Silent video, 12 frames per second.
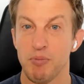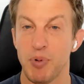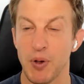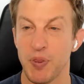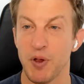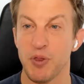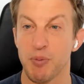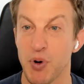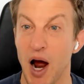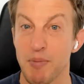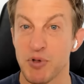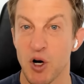But the
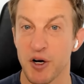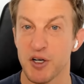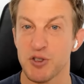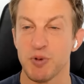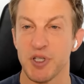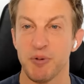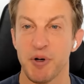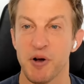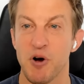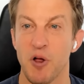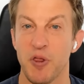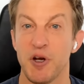prime target is really what I
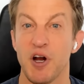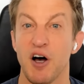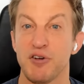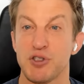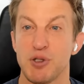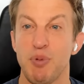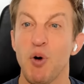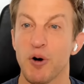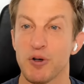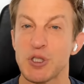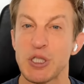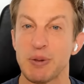call the
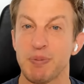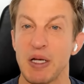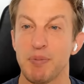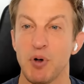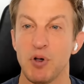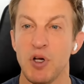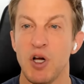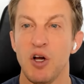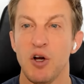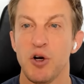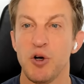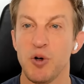non-supporters. So the people
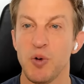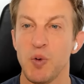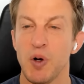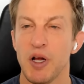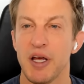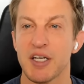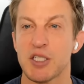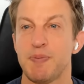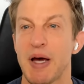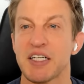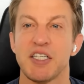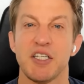who
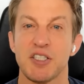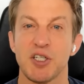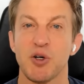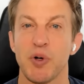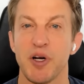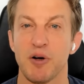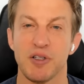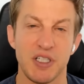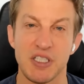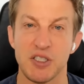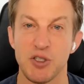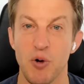expect to disagree or at
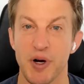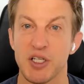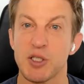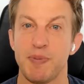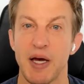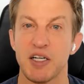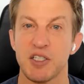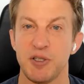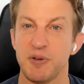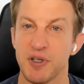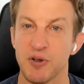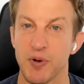least don't expect
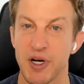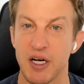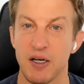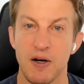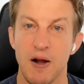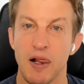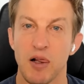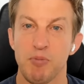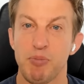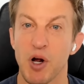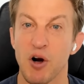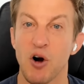to agree,
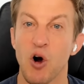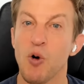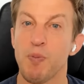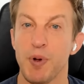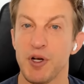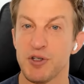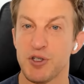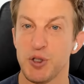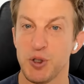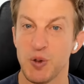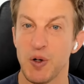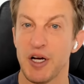but are open
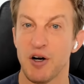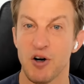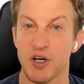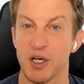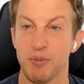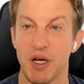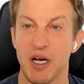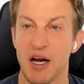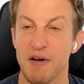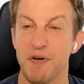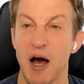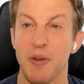to an argument.
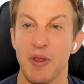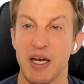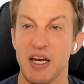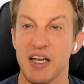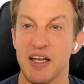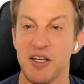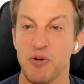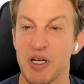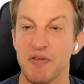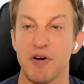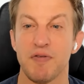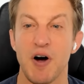And I find that you
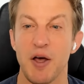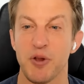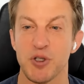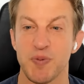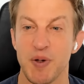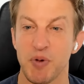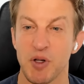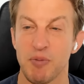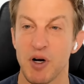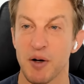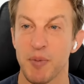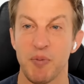even find those people
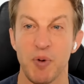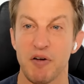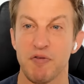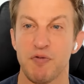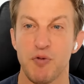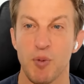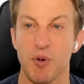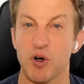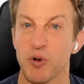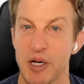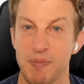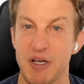among, I mean, we have
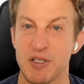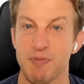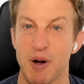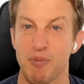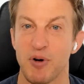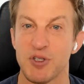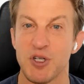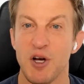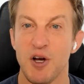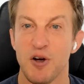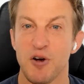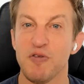former Greenpeace members
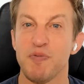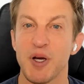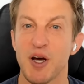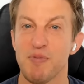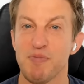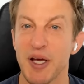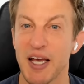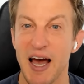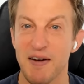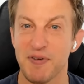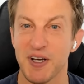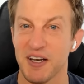who've become big
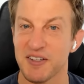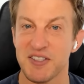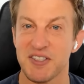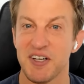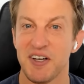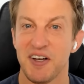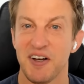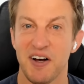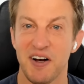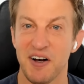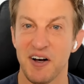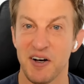advocates
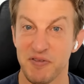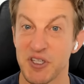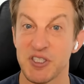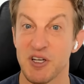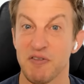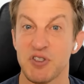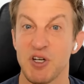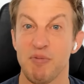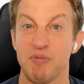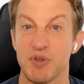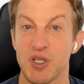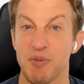of this stuff,
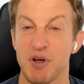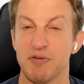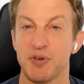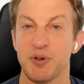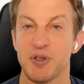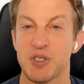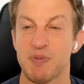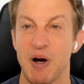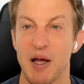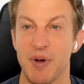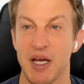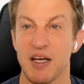some influenced
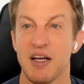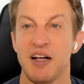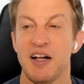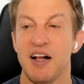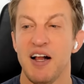by me.